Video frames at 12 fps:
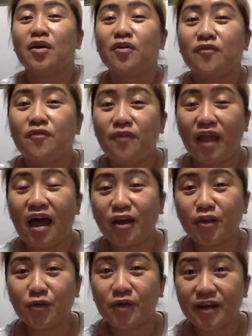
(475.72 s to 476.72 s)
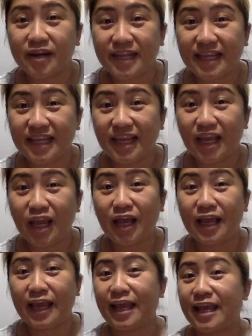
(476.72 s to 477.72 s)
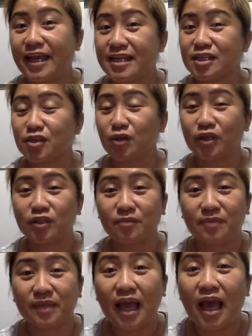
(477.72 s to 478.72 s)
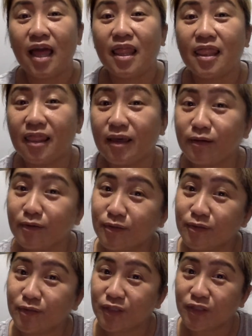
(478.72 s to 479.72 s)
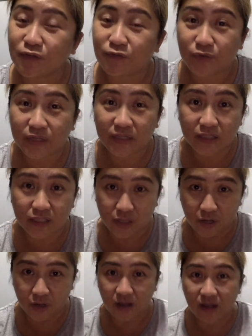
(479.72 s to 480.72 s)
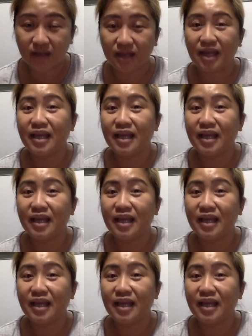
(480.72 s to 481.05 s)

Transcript: Vlogurary is going to be loads of real talk,